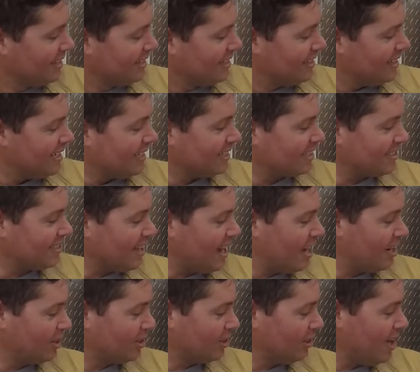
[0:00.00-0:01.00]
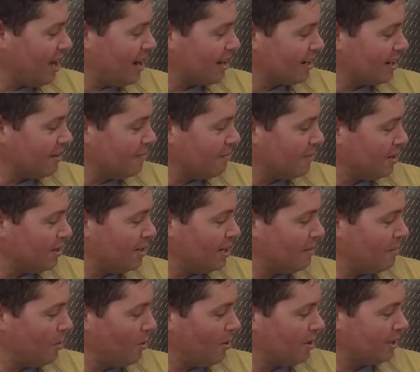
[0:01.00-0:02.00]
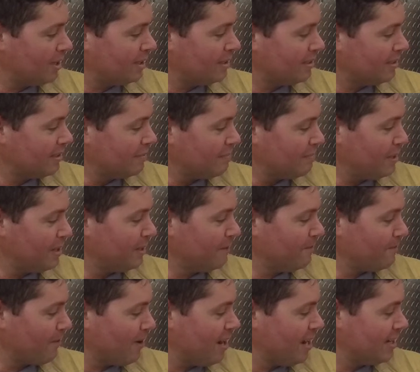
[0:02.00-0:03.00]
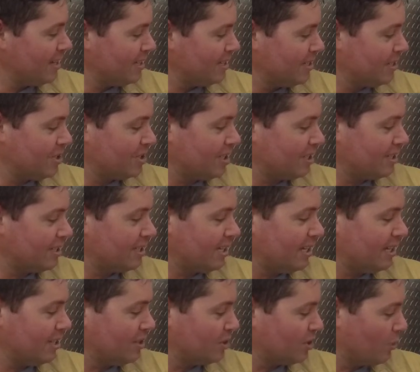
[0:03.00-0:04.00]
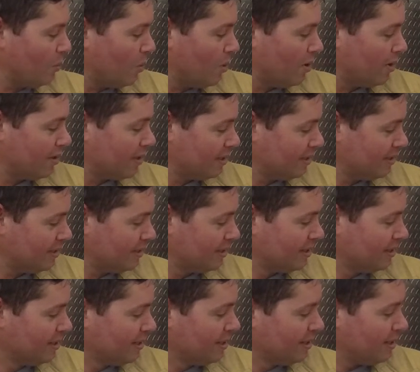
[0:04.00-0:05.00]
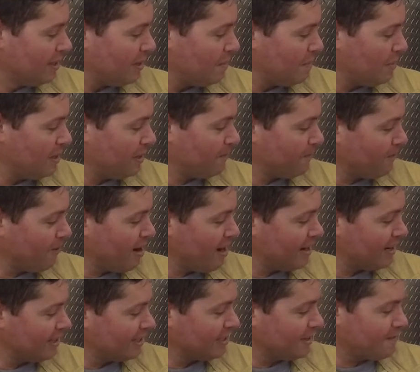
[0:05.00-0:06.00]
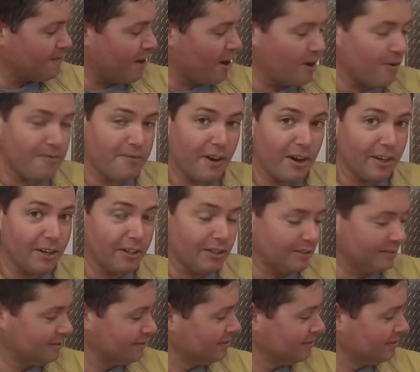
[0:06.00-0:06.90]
It's 9 o'clock on Monday morning. Big Frank is just getting to work. Big Frank is a firefighter.